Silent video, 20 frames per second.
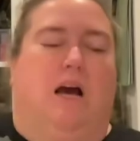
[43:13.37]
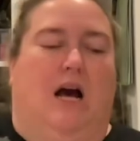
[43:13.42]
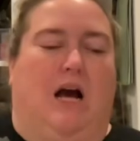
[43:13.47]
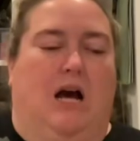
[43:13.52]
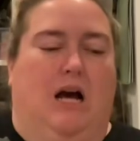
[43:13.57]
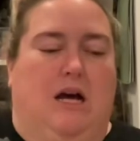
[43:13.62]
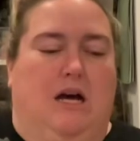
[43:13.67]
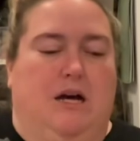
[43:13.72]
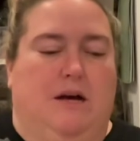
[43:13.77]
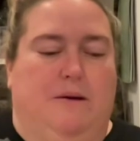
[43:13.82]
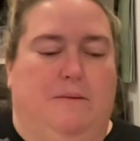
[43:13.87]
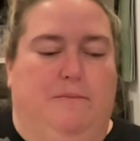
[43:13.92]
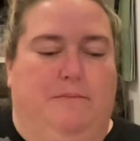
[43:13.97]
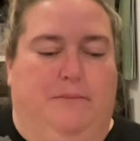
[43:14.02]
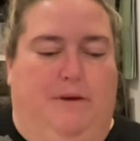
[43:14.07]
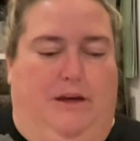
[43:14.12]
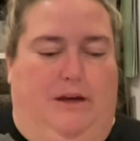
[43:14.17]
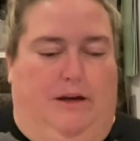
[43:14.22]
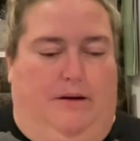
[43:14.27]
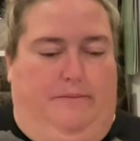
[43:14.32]

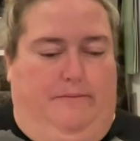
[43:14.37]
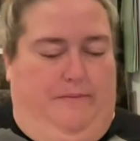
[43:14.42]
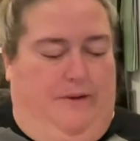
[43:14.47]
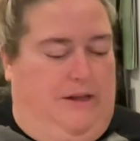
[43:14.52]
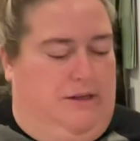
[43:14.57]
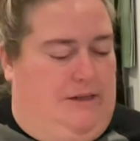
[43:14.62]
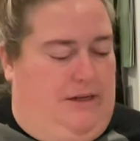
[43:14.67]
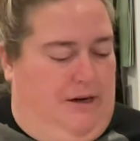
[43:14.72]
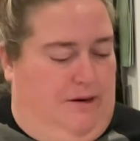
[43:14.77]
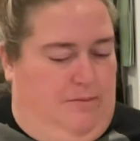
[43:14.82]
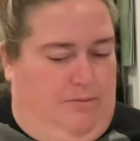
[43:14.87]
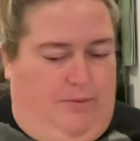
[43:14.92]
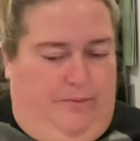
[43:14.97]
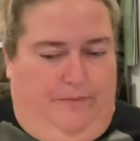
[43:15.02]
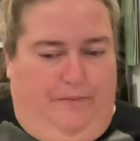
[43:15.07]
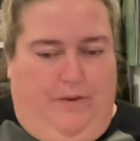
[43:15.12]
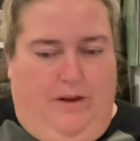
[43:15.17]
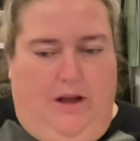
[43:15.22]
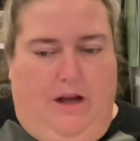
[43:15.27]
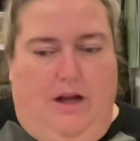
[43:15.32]
Yeah, it's terrible.
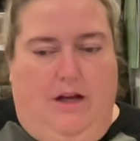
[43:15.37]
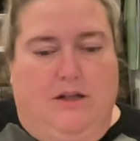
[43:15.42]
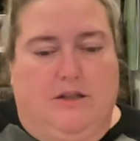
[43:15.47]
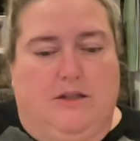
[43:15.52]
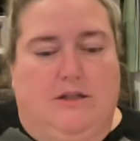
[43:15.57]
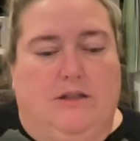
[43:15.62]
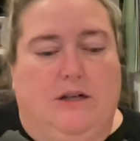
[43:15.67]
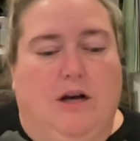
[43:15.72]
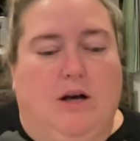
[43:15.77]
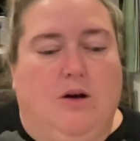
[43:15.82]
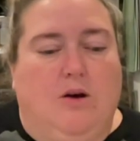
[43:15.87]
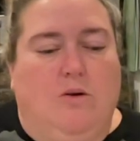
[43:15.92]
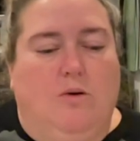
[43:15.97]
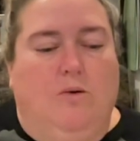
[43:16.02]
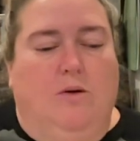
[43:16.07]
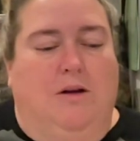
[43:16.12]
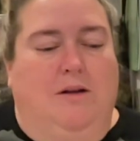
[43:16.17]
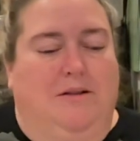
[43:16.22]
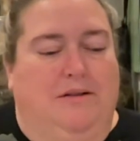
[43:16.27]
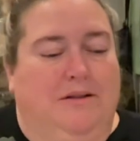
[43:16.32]

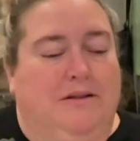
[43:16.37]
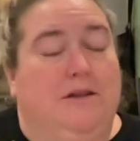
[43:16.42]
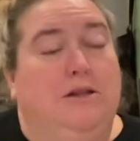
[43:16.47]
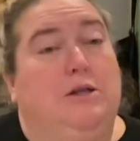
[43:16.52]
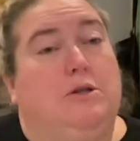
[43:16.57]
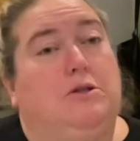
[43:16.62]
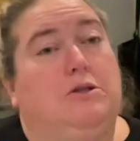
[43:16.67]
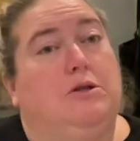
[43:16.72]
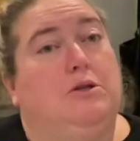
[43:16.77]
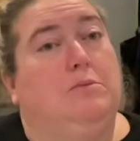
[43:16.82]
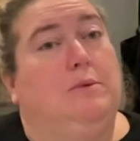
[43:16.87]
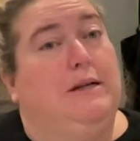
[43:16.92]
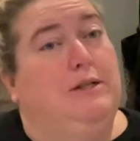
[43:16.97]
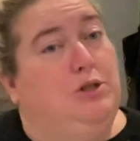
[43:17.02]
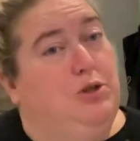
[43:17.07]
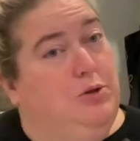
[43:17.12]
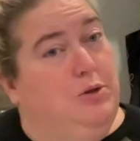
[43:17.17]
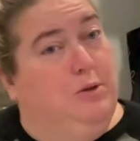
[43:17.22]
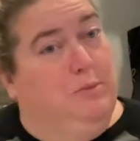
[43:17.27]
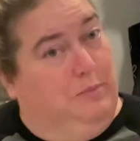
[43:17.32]
So those are my
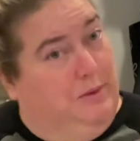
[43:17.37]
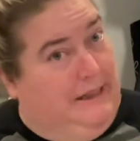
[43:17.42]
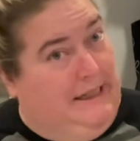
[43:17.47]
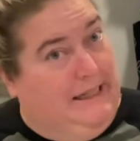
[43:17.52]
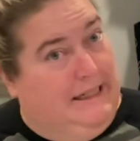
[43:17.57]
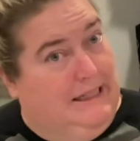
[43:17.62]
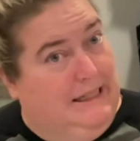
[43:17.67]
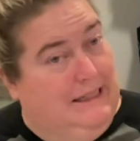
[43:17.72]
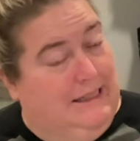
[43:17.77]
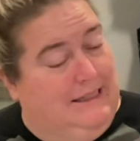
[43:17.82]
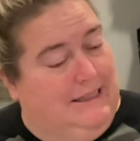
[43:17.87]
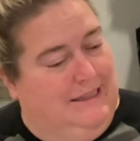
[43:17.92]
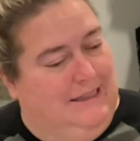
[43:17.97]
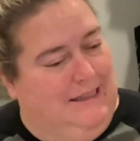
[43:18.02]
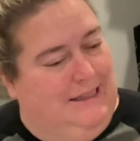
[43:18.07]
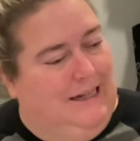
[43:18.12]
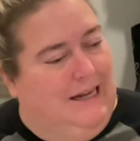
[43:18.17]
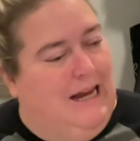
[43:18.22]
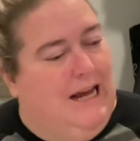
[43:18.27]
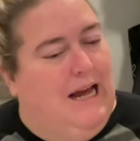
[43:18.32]
two completed.
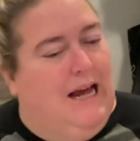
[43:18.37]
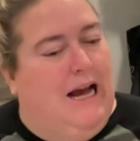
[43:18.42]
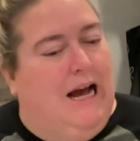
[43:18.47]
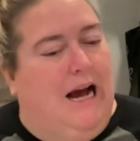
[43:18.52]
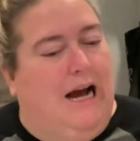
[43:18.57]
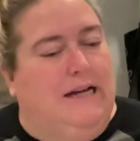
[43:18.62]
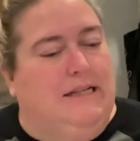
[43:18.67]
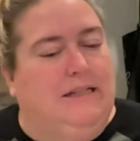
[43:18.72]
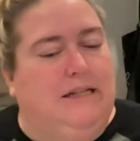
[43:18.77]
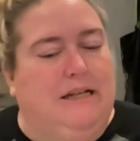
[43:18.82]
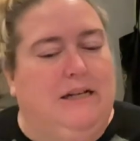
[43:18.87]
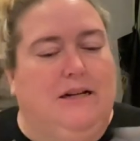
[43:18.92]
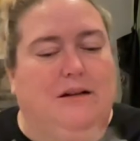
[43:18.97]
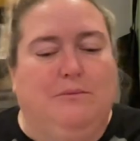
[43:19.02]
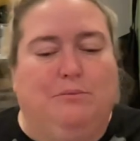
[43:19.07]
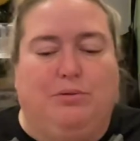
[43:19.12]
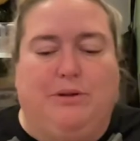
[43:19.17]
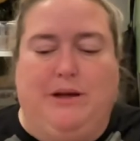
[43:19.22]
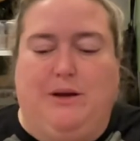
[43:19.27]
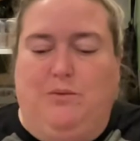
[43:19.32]
I did
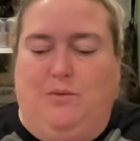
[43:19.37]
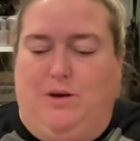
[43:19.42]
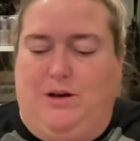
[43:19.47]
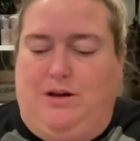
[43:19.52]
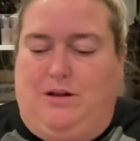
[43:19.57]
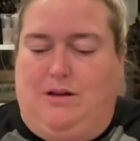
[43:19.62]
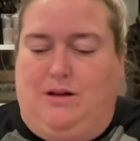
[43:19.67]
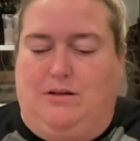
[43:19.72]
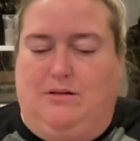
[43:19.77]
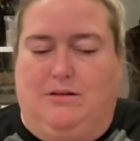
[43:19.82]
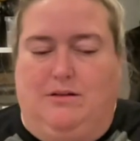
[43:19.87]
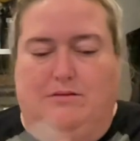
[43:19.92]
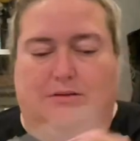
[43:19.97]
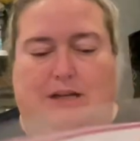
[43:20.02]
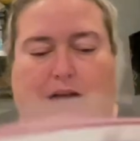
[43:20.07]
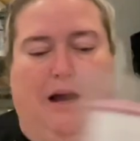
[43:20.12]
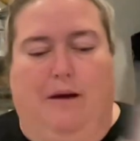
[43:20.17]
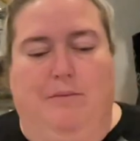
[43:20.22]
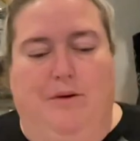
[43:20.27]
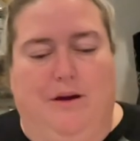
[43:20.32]
complete one a long, long
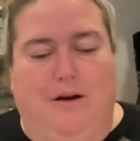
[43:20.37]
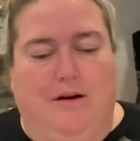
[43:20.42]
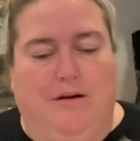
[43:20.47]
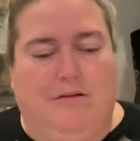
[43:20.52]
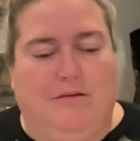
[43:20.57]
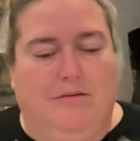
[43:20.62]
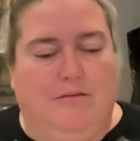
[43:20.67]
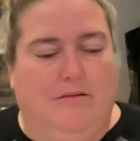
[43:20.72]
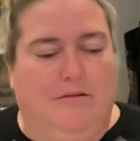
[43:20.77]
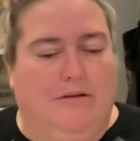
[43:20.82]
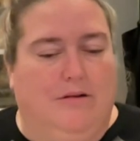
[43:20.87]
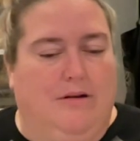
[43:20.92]
time ago.